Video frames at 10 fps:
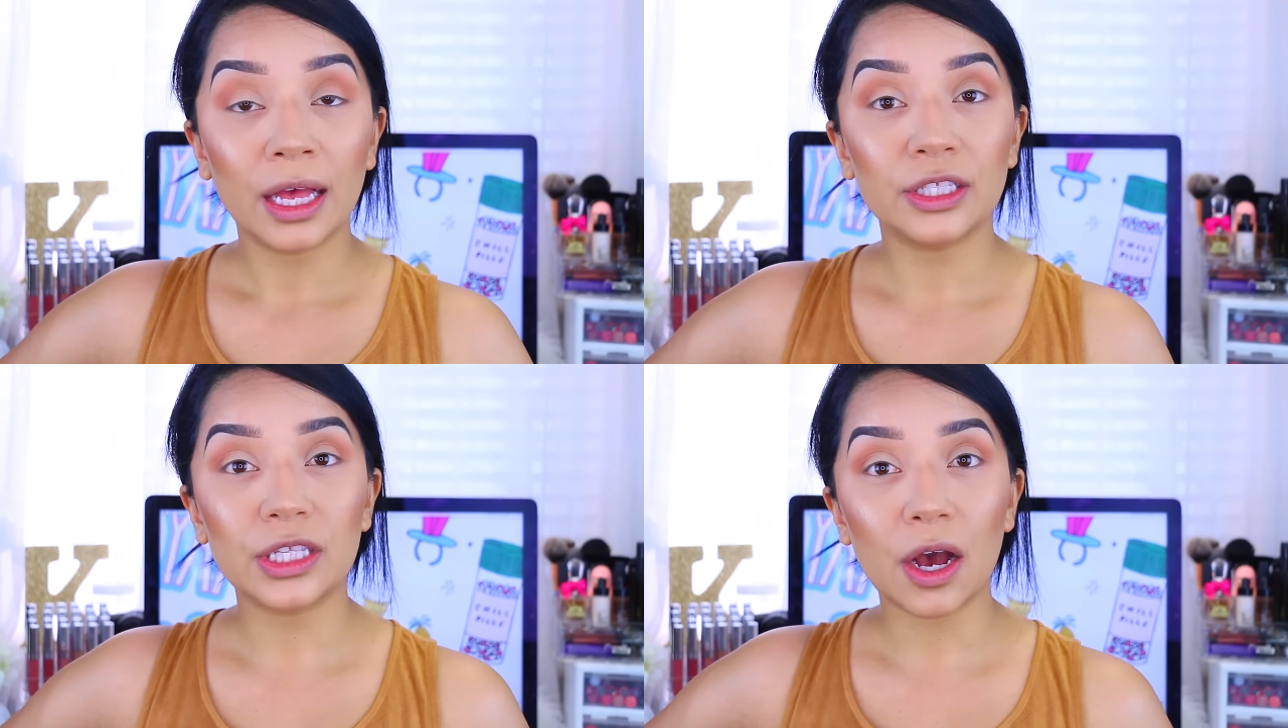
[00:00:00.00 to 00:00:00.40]

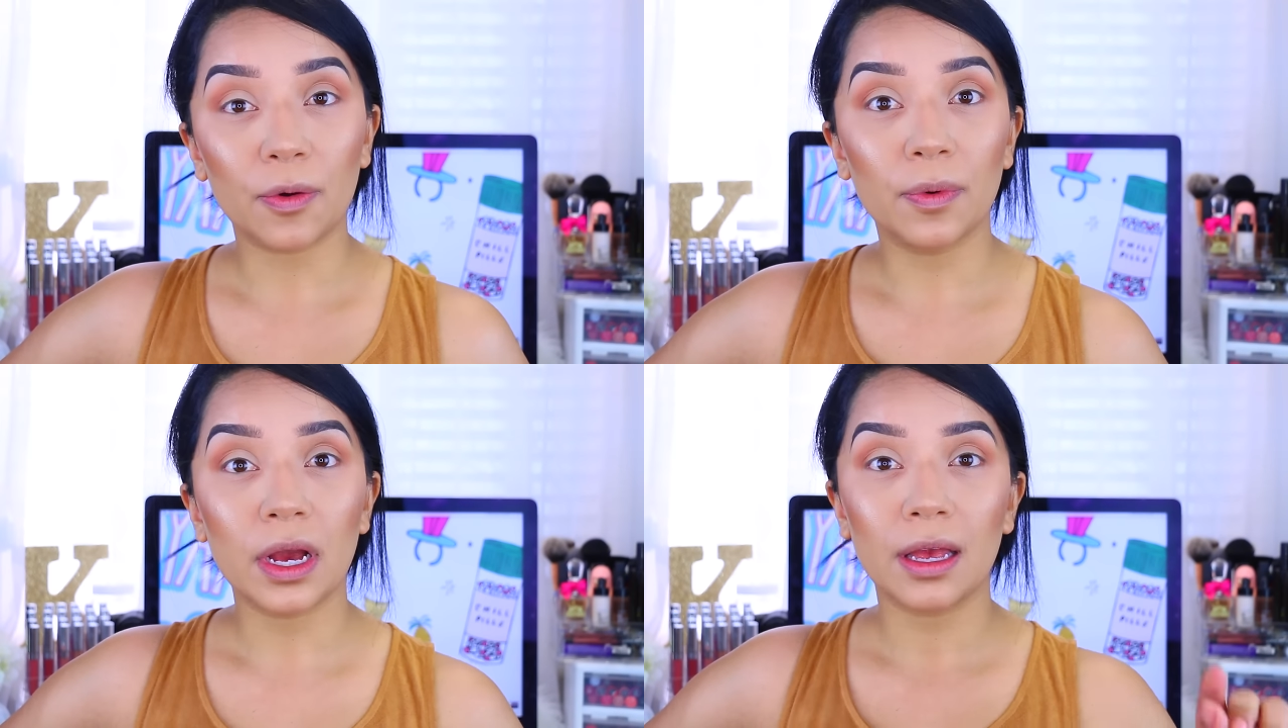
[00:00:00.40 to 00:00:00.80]

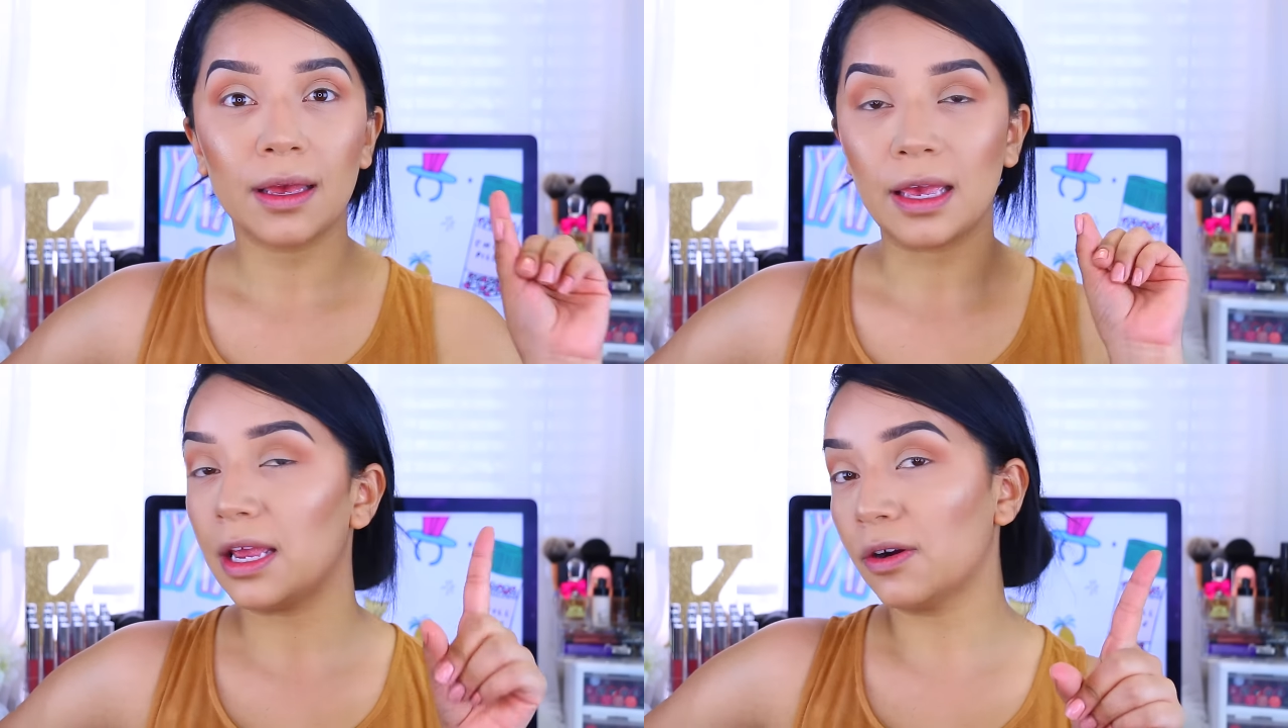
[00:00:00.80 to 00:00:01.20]
So
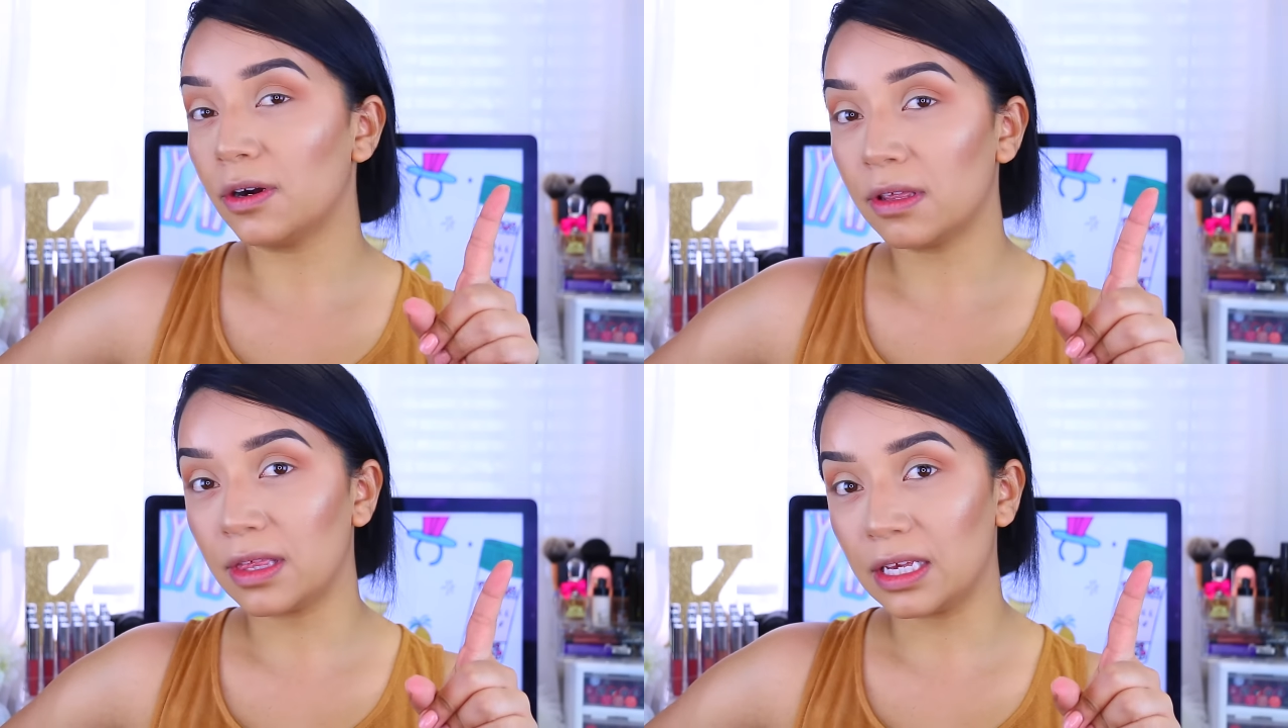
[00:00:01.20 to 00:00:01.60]
here
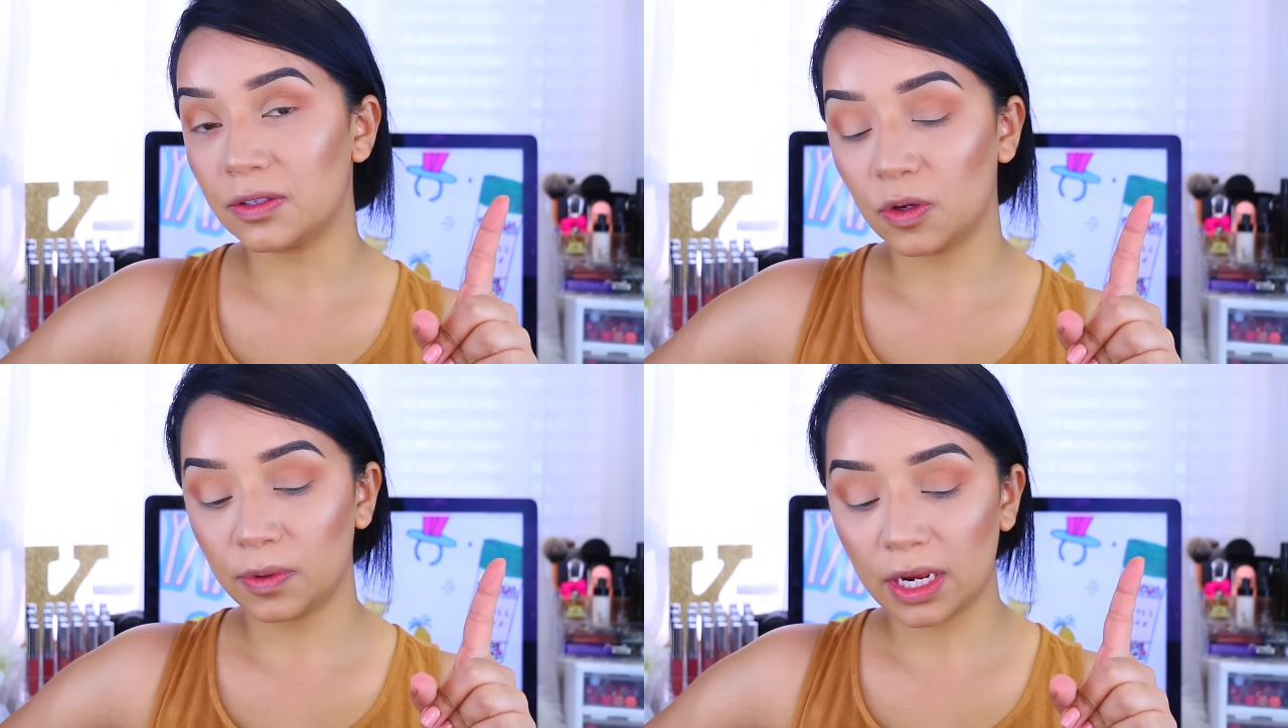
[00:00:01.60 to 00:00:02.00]
are the
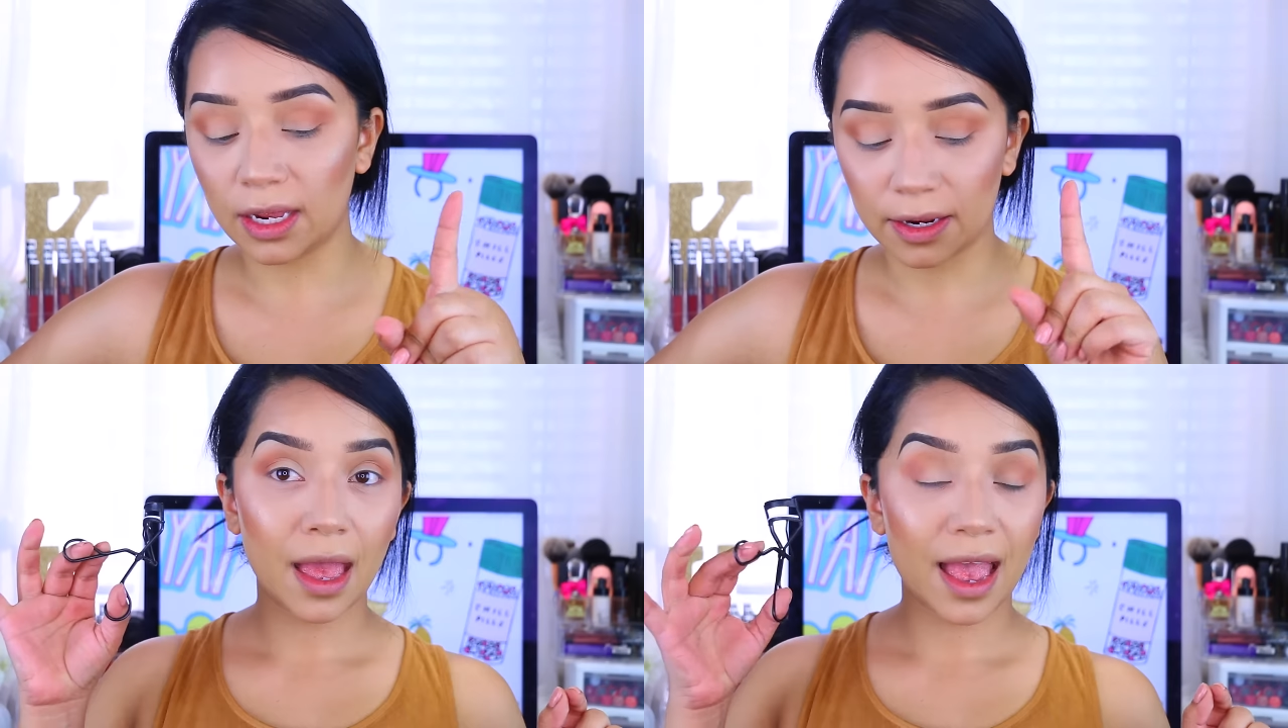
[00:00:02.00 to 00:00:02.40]
things you will
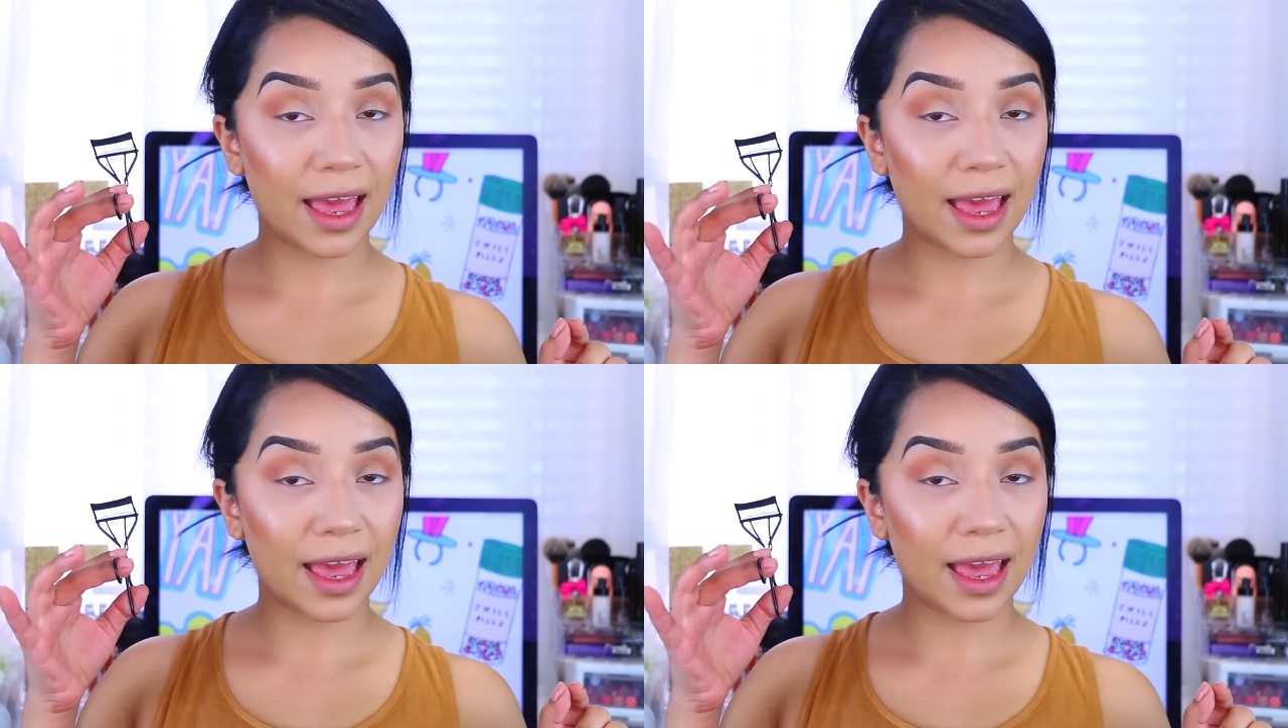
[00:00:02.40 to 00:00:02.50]
need.